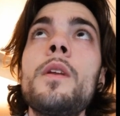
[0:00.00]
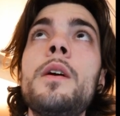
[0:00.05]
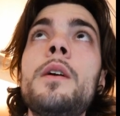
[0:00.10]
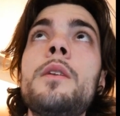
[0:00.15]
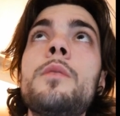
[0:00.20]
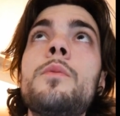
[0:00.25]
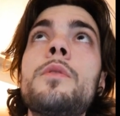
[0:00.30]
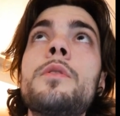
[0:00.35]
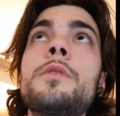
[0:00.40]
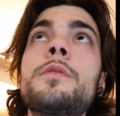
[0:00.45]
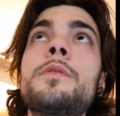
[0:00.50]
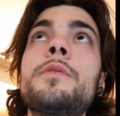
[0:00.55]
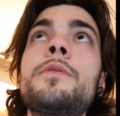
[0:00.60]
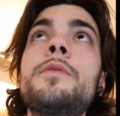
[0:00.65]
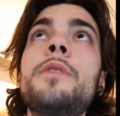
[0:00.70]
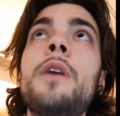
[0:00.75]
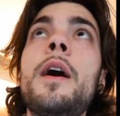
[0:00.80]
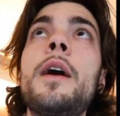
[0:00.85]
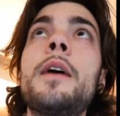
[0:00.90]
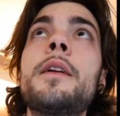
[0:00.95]
it was
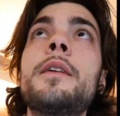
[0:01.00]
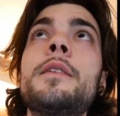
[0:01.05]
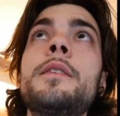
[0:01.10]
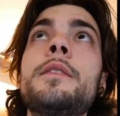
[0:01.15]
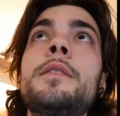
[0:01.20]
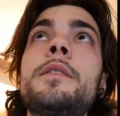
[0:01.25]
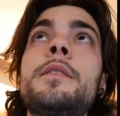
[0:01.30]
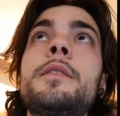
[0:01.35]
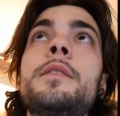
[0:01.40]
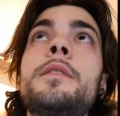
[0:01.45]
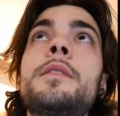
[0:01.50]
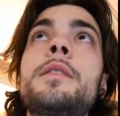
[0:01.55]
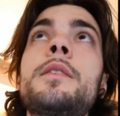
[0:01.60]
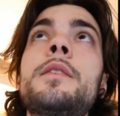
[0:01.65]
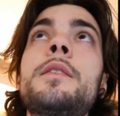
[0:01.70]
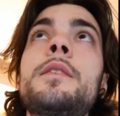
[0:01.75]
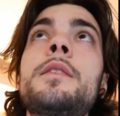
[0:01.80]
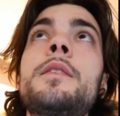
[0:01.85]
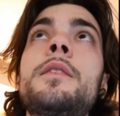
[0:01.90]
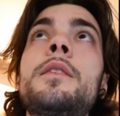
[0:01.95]
finally
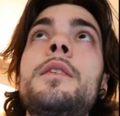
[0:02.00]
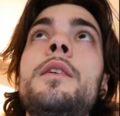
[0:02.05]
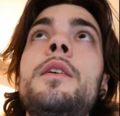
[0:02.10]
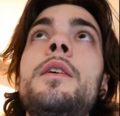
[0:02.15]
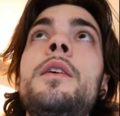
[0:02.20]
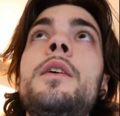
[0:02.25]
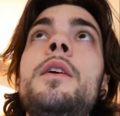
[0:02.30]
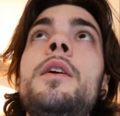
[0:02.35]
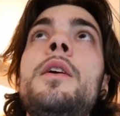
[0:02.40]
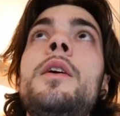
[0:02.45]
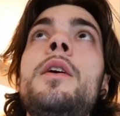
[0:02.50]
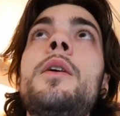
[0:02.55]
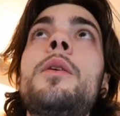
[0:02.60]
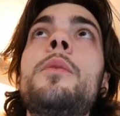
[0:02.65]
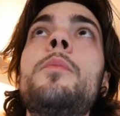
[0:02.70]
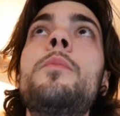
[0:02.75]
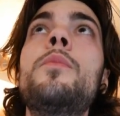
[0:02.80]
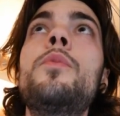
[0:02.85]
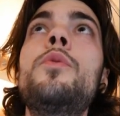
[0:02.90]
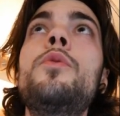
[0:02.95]

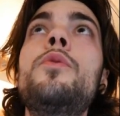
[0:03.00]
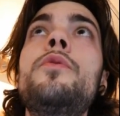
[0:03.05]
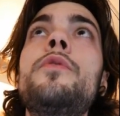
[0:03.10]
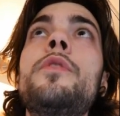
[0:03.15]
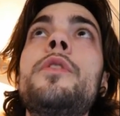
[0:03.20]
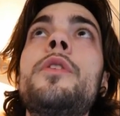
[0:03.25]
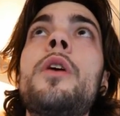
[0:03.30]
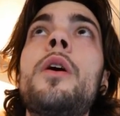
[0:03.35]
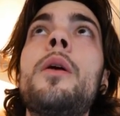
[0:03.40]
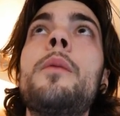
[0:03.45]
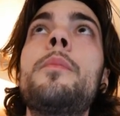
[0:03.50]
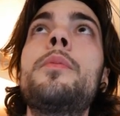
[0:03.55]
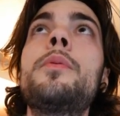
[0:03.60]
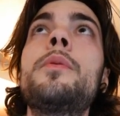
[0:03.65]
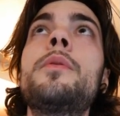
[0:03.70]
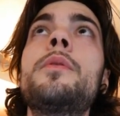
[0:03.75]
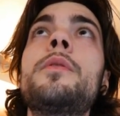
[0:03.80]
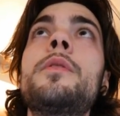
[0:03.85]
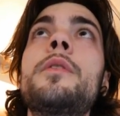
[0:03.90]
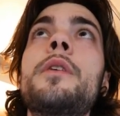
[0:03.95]
moving up
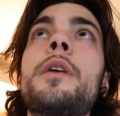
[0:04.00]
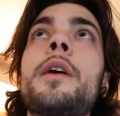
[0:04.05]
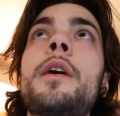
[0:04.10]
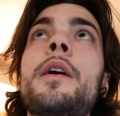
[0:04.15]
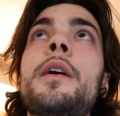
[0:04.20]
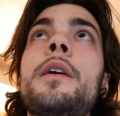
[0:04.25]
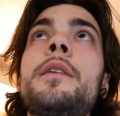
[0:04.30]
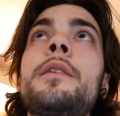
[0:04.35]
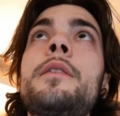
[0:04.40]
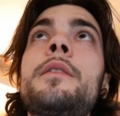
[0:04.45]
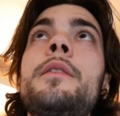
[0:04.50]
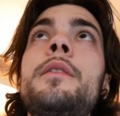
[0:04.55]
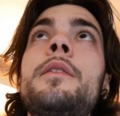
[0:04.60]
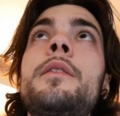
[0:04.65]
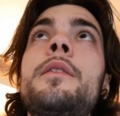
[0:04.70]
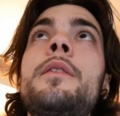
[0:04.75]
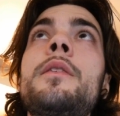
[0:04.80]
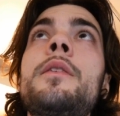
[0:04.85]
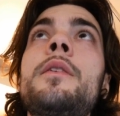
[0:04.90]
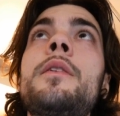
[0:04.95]
again.
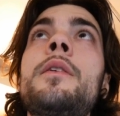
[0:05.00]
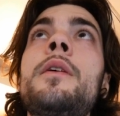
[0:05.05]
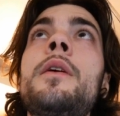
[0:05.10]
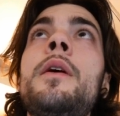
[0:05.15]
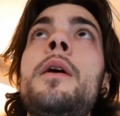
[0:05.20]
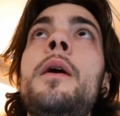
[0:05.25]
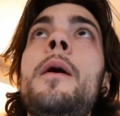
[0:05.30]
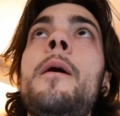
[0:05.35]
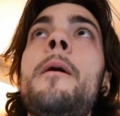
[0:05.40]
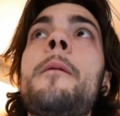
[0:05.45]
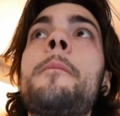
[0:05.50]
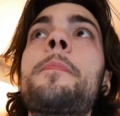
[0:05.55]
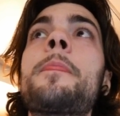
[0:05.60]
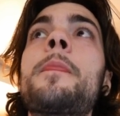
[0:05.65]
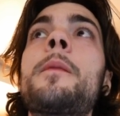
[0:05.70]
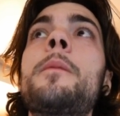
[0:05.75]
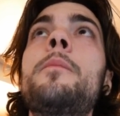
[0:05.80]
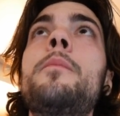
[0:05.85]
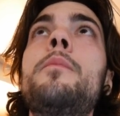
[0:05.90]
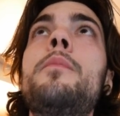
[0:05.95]

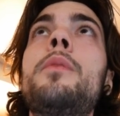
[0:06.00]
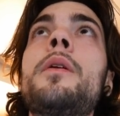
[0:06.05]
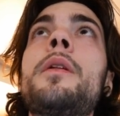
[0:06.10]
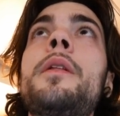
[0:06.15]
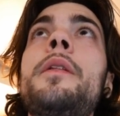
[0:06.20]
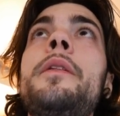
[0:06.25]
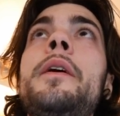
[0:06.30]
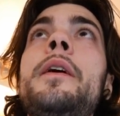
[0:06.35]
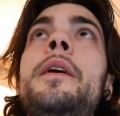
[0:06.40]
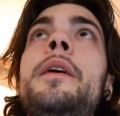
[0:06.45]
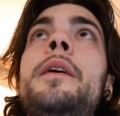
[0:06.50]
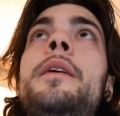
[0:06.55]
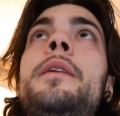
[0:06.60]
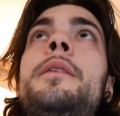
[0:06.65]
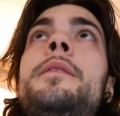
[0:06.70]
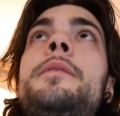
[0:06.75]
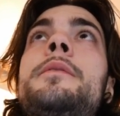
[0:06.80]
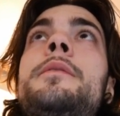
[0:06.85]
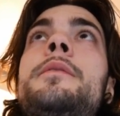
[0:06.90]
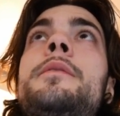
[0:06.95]
But
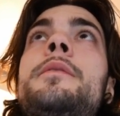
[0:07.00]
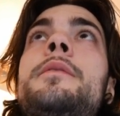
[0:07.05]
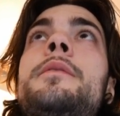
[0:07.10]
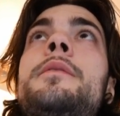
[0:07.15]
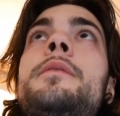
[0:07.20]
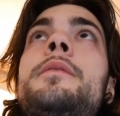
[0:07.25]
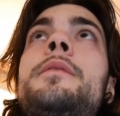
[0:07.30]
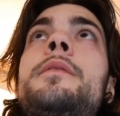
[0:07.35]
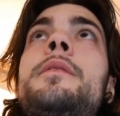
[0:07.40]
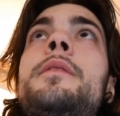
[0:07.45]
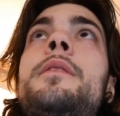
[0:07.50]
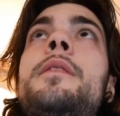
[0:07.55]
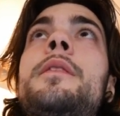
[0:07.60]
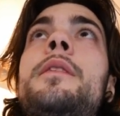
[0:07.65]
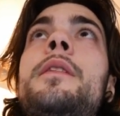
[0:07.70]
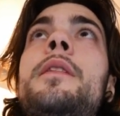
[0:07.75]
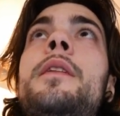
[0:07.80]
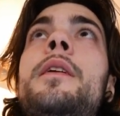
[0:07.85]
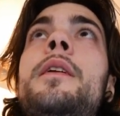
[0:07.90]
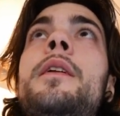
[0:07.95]
then
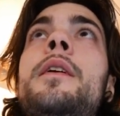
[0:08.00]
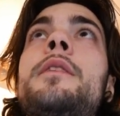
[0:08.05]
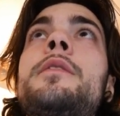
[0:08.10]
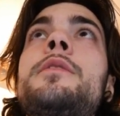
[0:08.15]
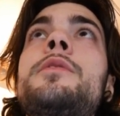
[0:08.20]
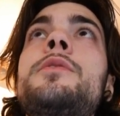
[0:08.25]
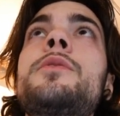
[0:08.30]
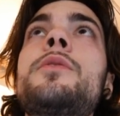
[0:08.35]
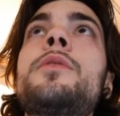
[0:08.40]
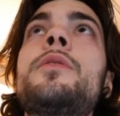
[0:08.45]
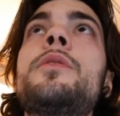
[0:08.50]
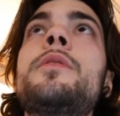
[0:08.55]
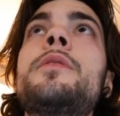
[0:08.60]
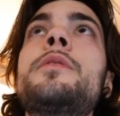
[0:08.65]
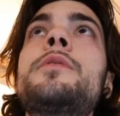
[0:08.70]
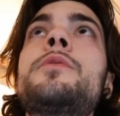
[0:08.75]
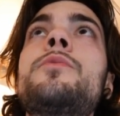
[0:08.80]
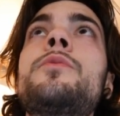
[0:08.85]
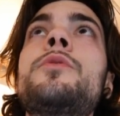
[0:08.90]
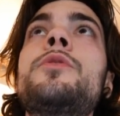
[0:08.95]
I saw this